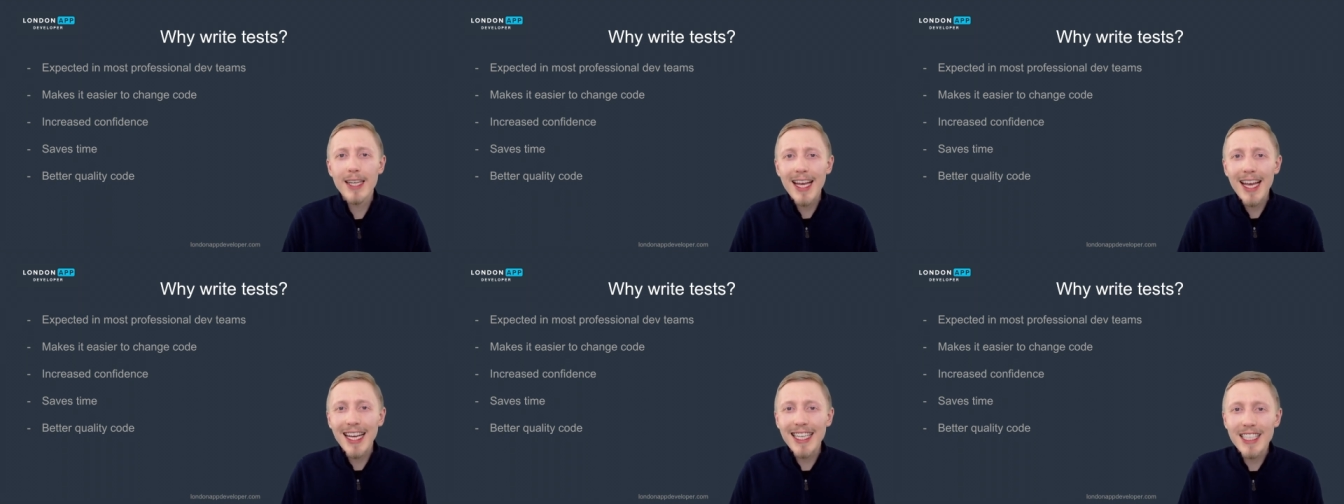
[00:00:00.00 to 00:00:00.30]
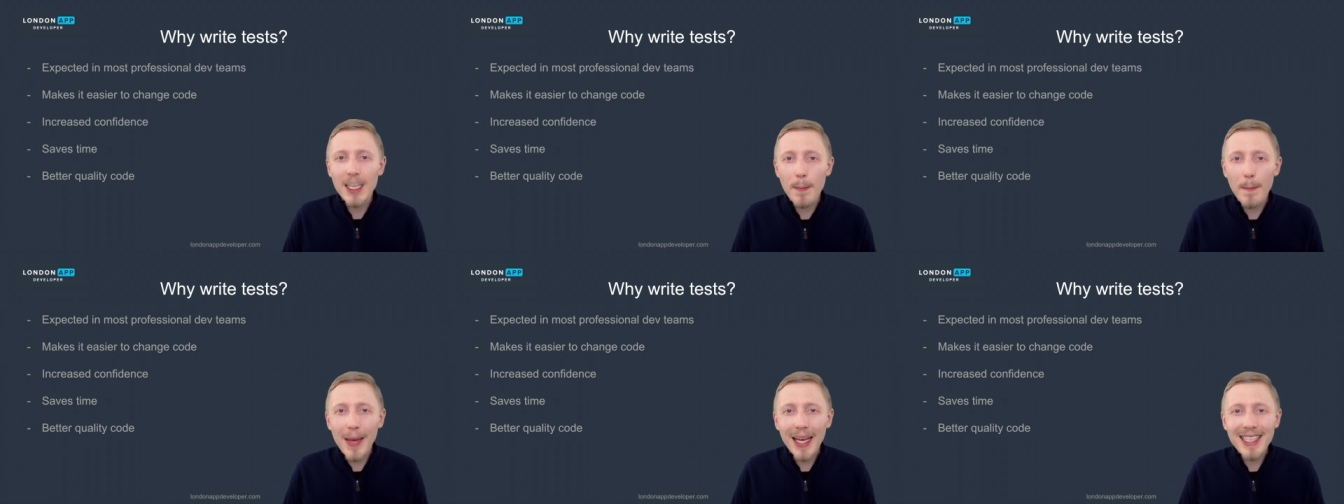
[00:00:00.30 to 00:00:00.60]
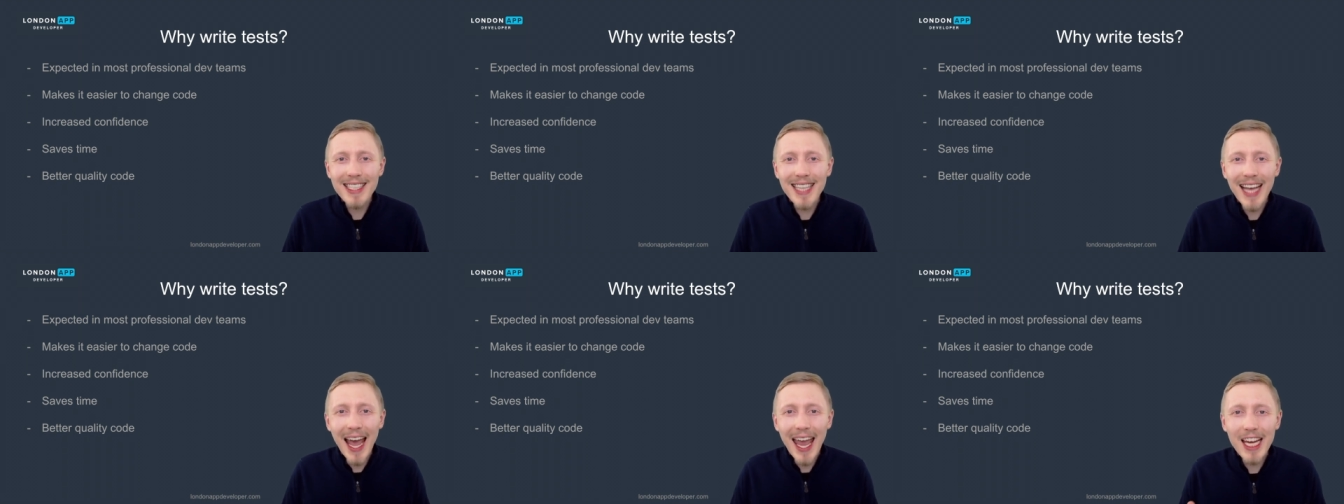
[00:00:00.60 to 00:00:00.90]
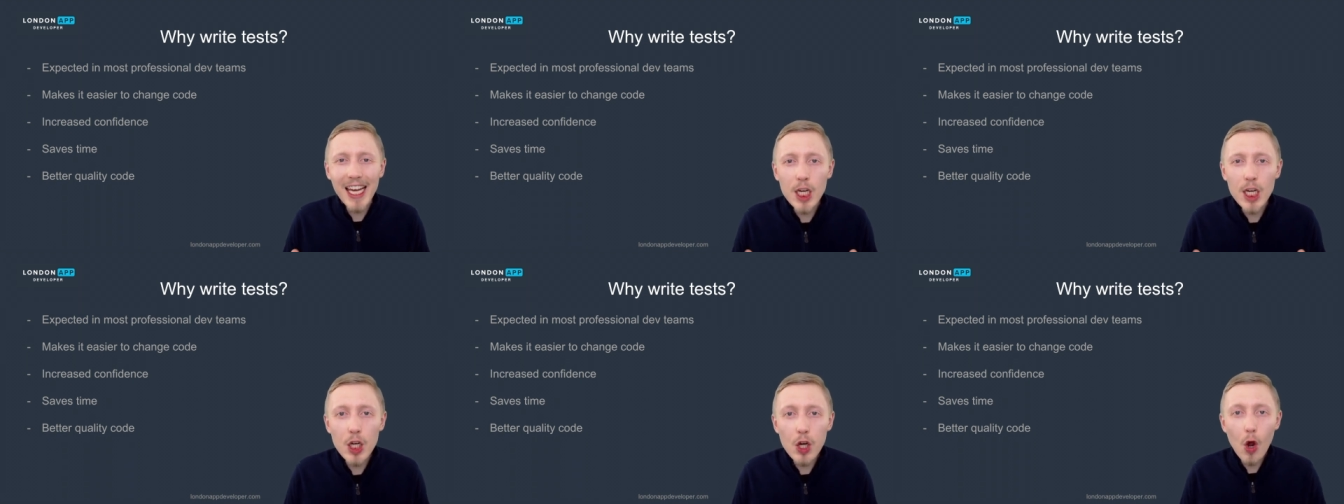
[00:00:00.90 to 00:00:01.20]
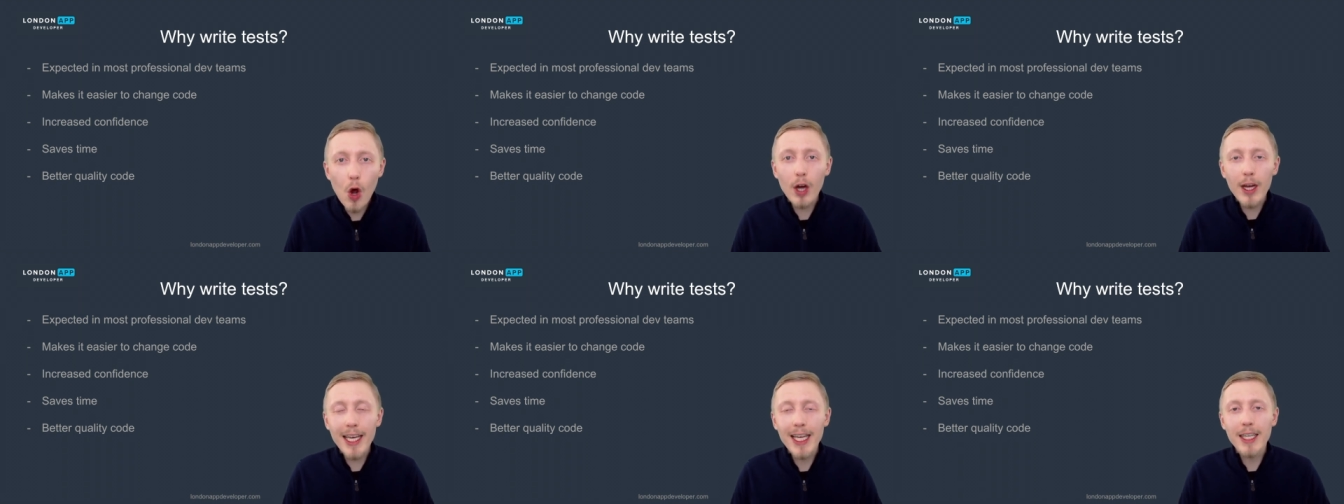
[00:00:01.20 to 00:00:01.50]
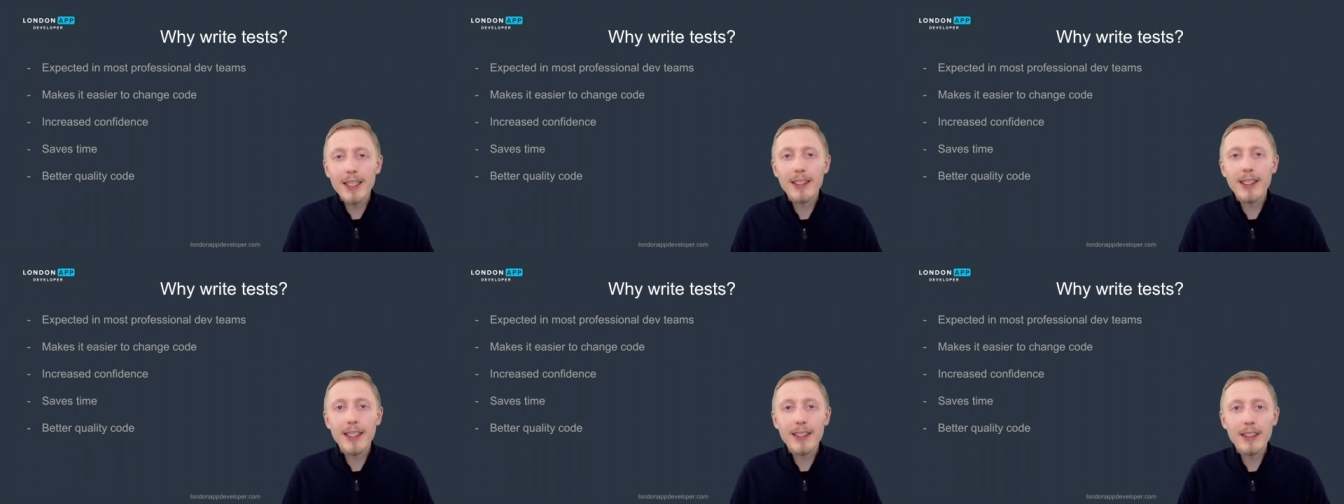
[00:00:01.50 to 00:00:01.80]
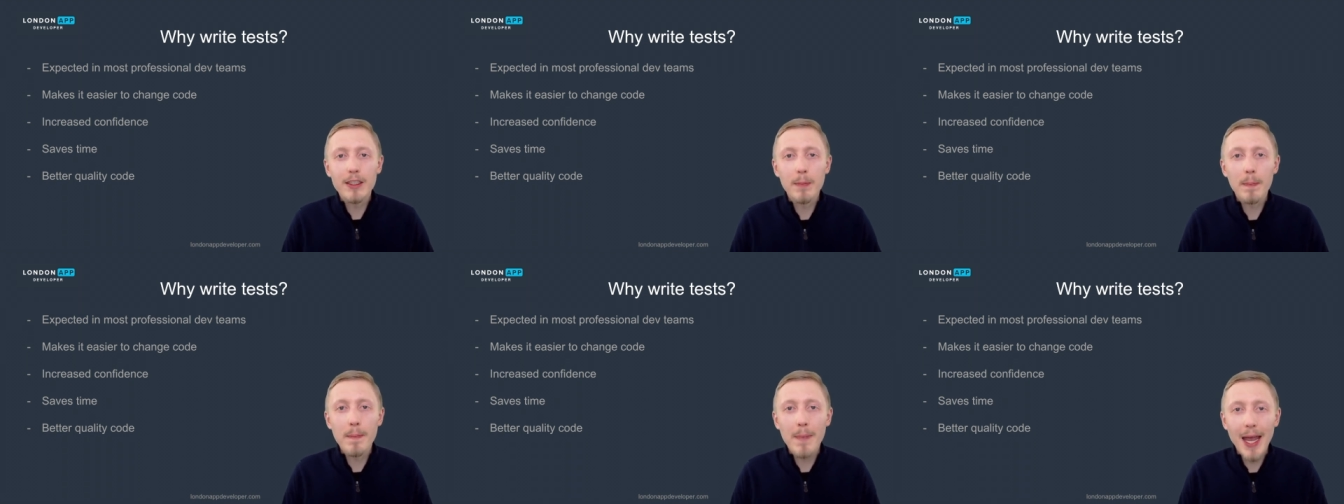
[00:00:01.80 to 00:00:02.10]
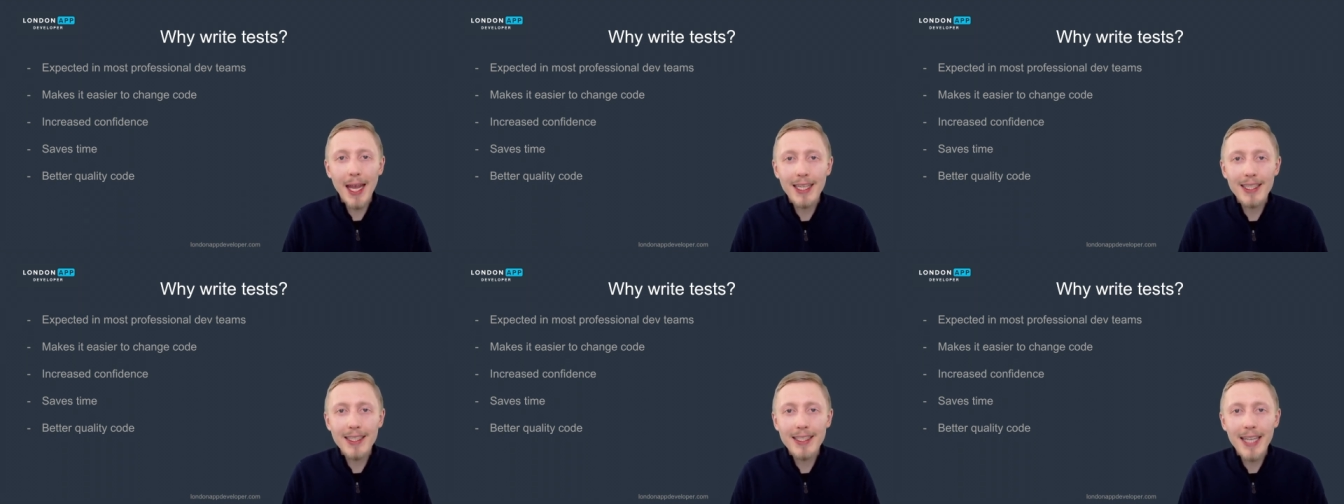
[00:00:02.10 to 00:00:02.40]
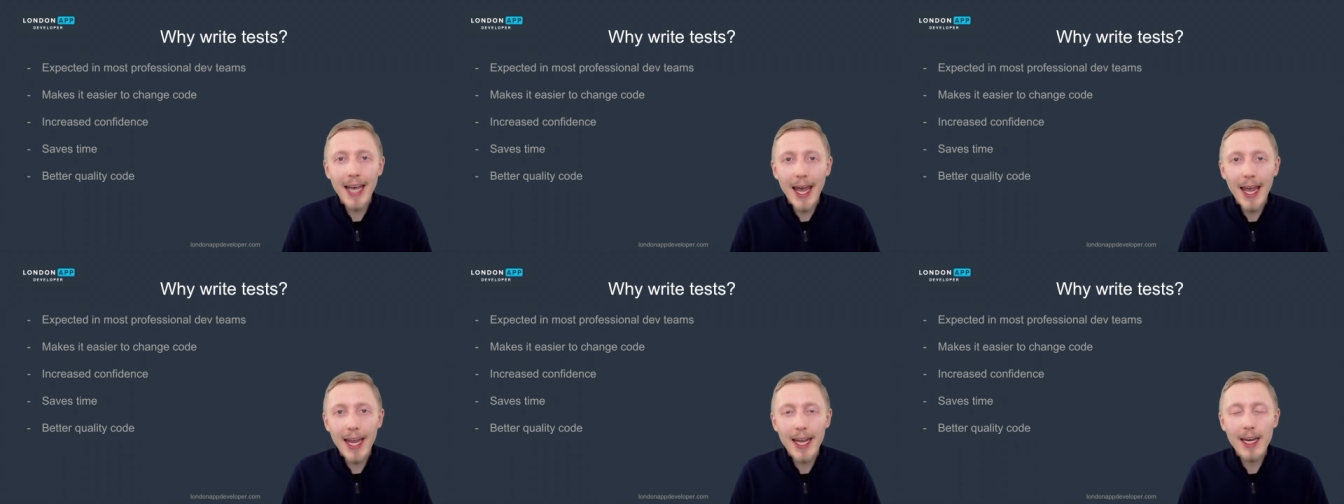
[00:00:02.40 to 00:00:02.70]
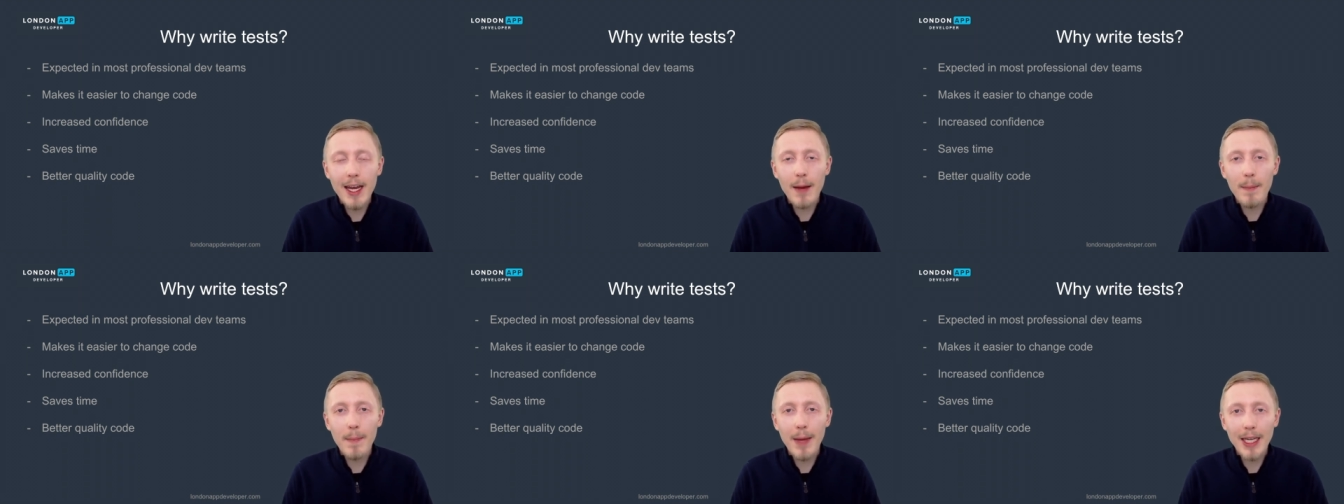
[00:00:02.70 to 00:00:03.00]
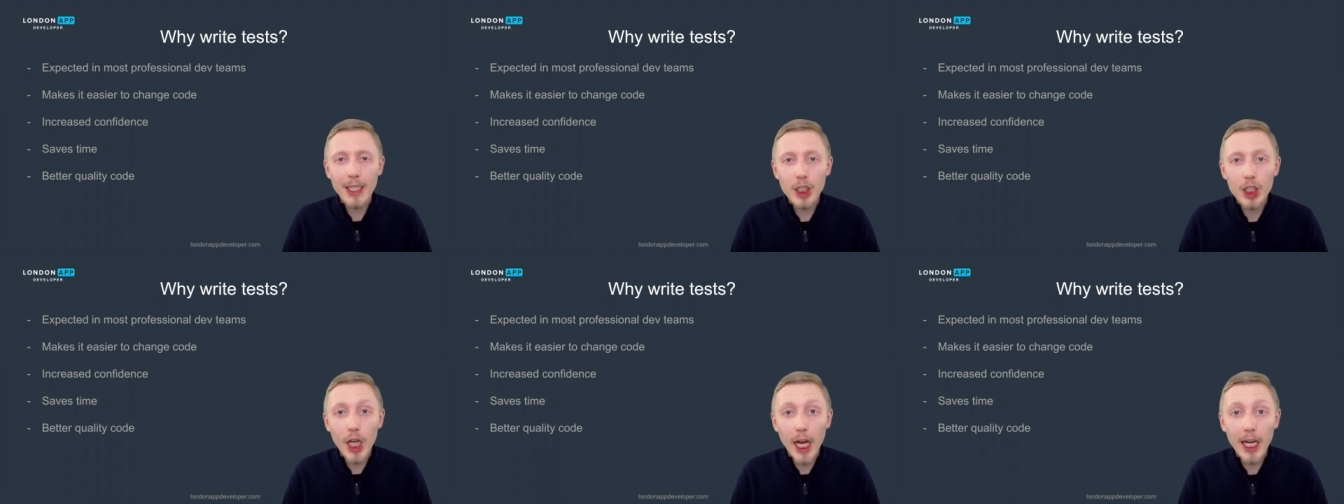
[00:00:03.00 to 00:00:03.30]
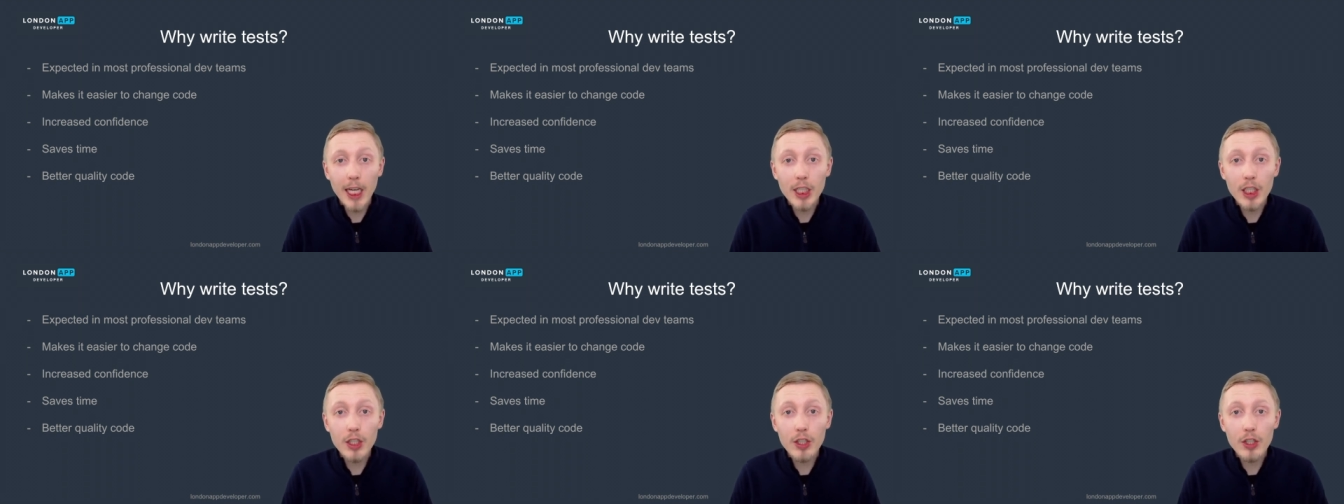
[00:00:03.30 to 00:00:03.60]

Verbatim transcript: is it makes it a lot easier to maintain and make changes